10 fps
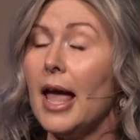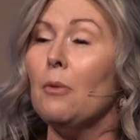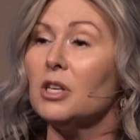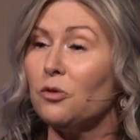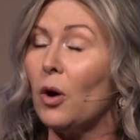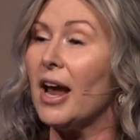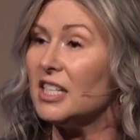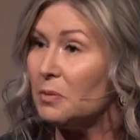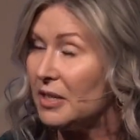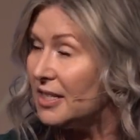It was for a
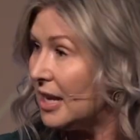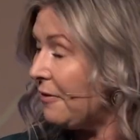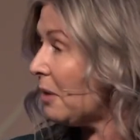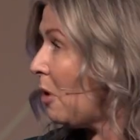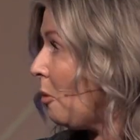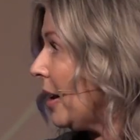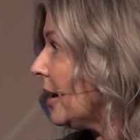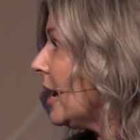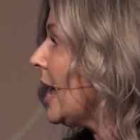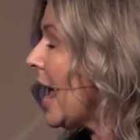specific
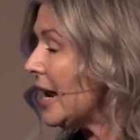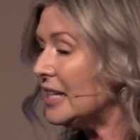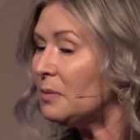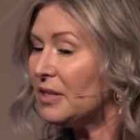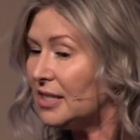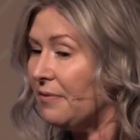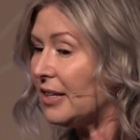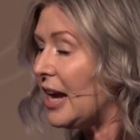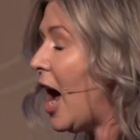moment and a specific